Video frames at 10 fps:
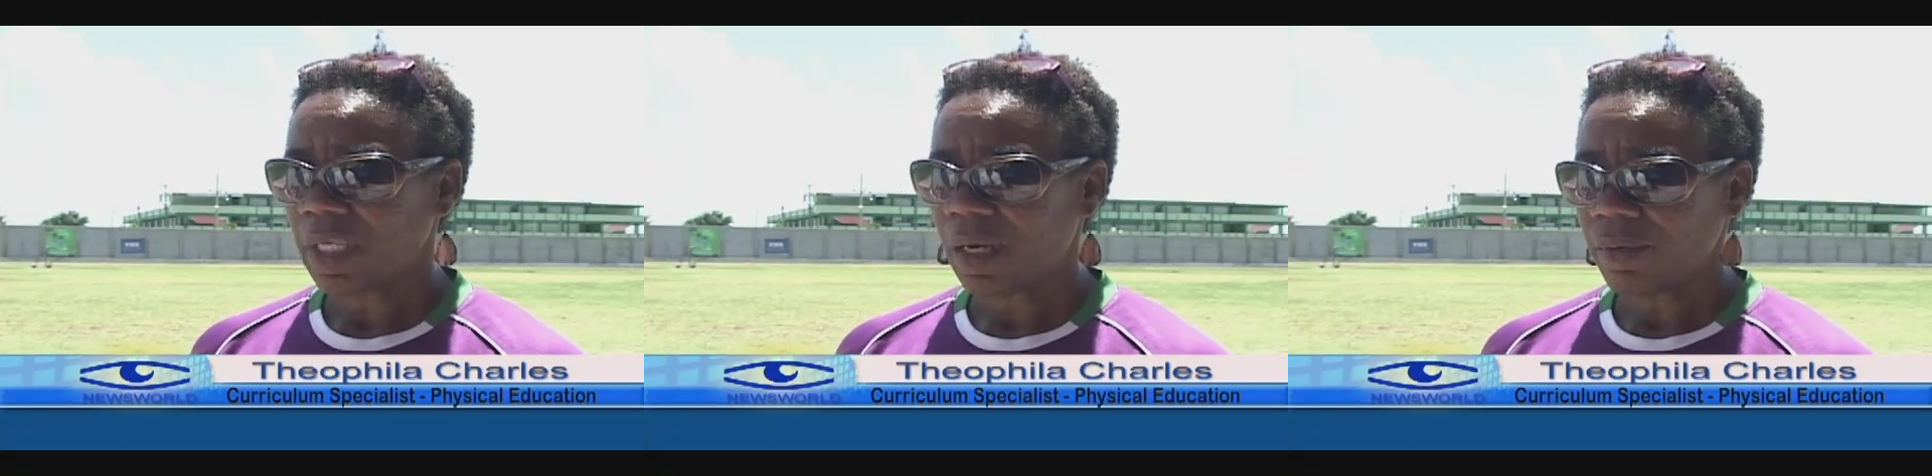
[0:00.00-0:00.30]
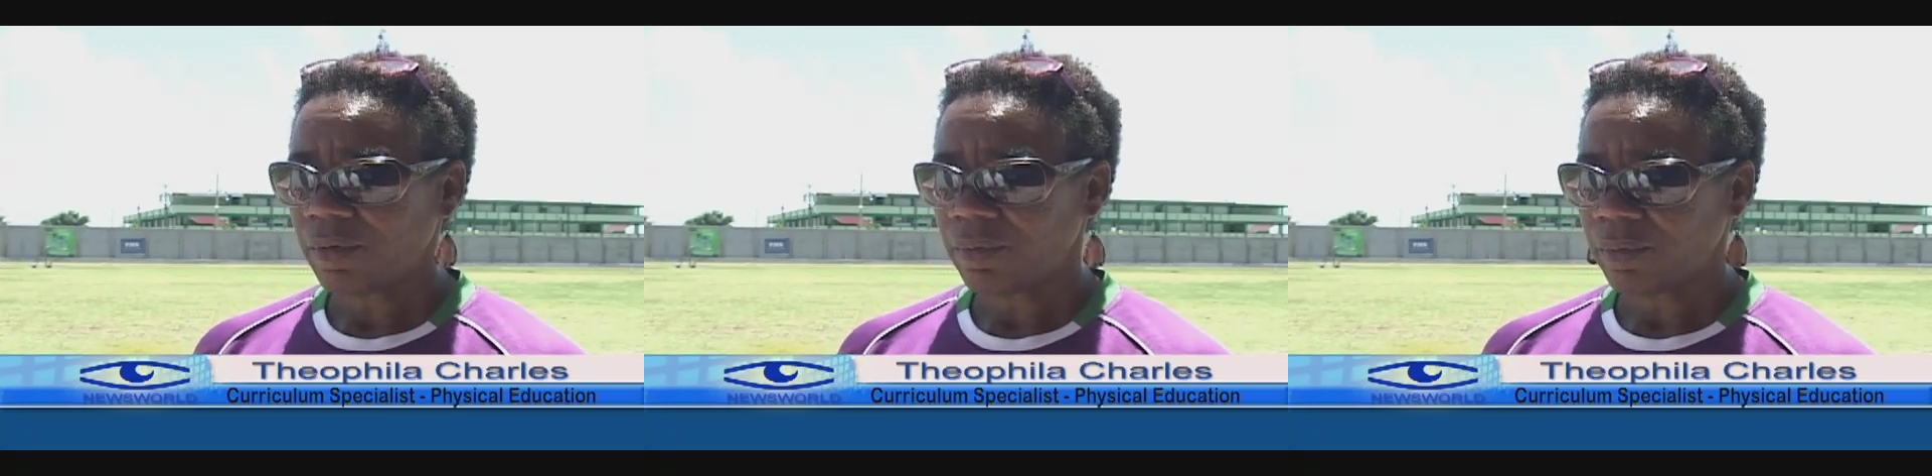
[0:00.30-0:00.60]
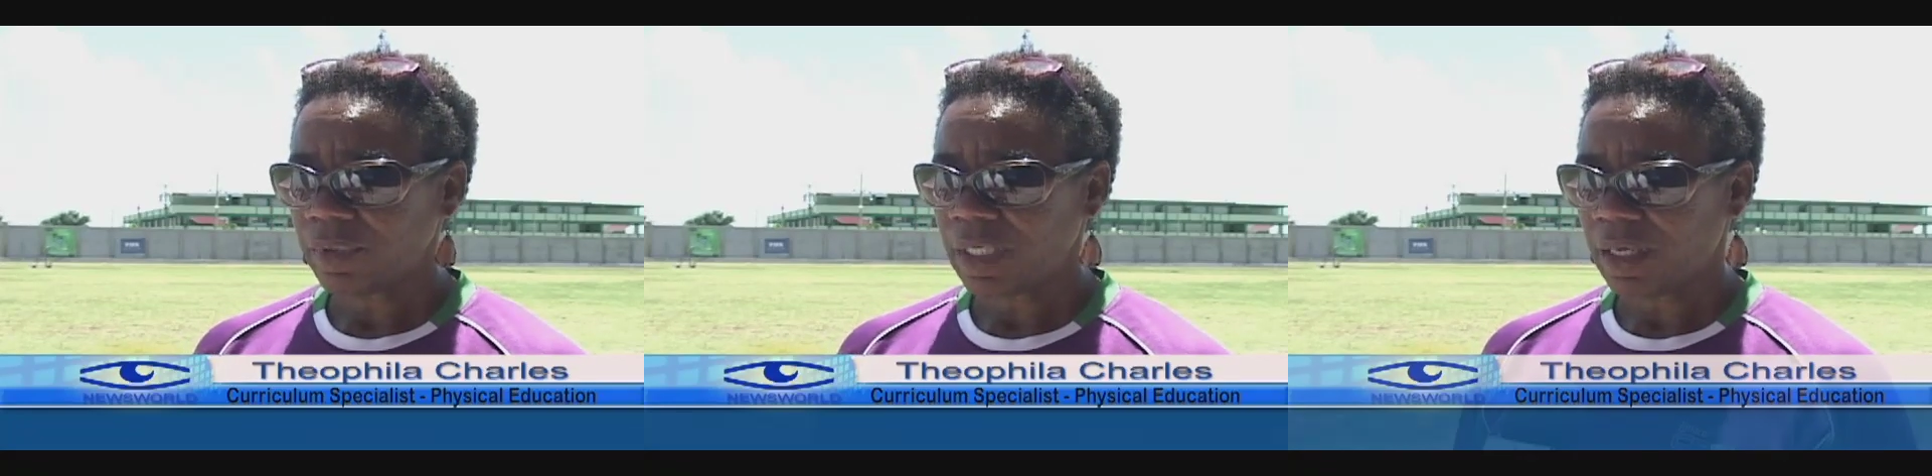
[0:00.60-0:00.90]
now
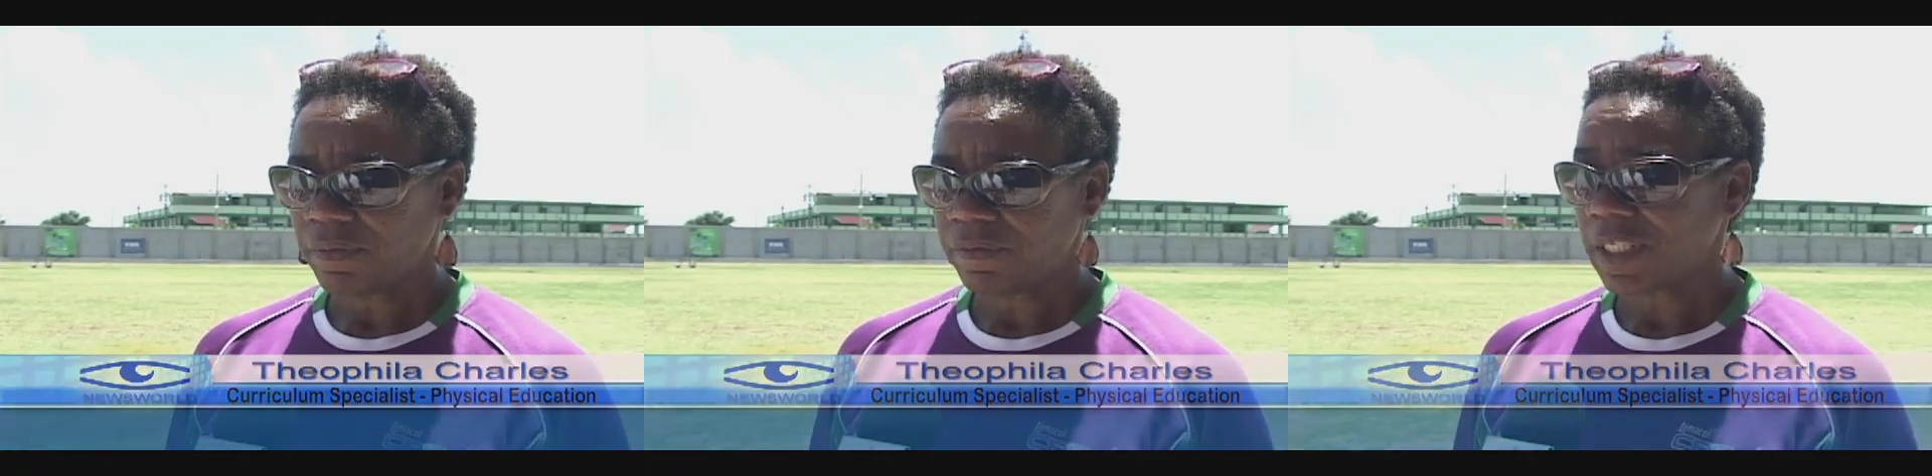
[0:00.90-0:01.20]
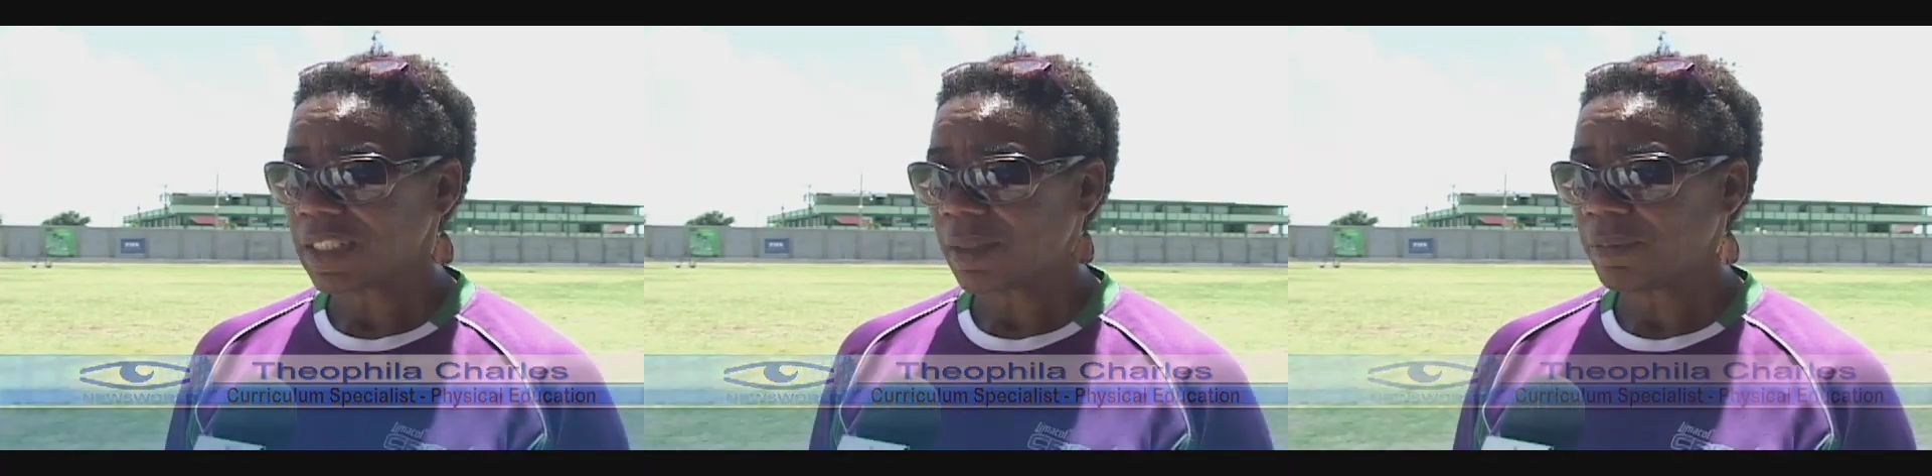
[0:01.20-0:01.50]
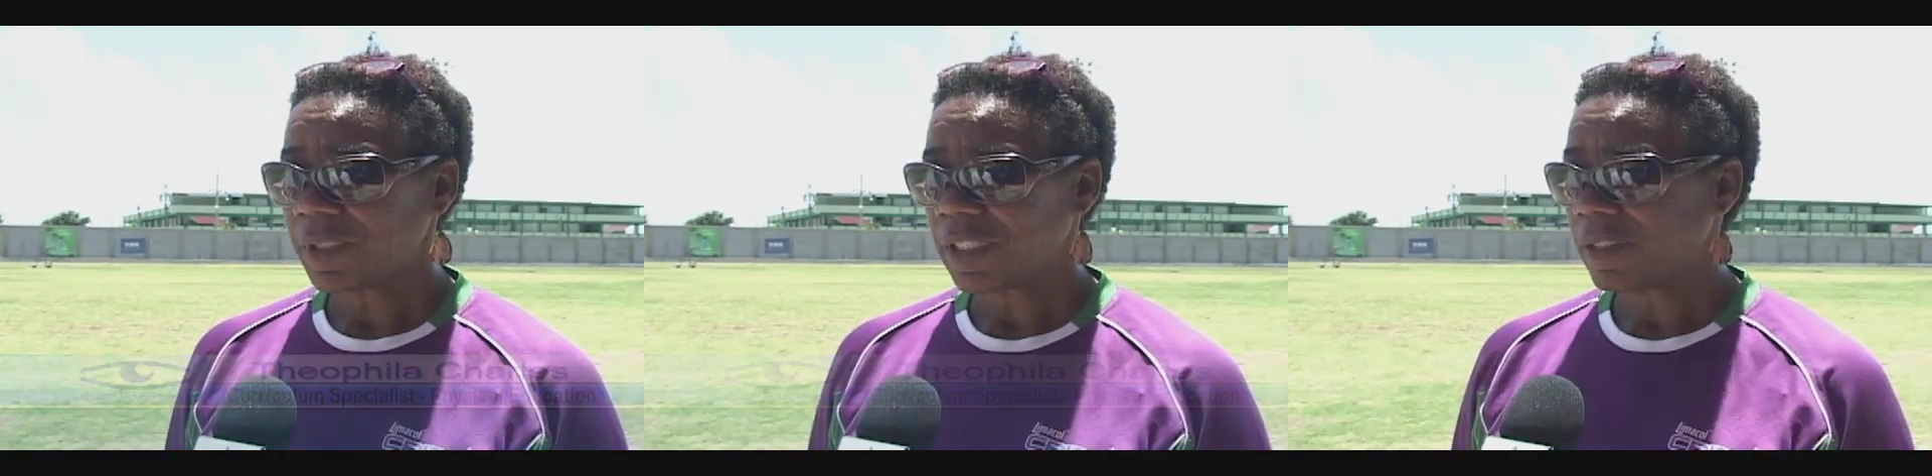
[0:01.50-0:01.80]
we have, for
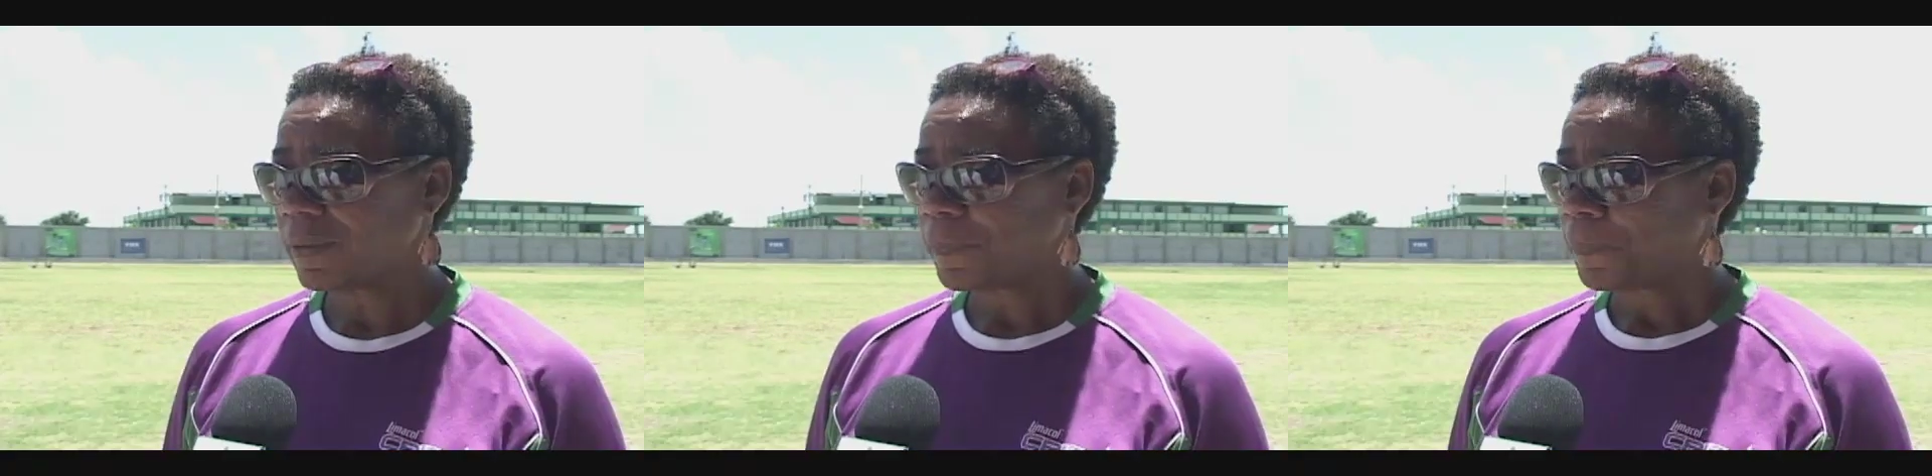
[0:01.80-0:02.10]
example,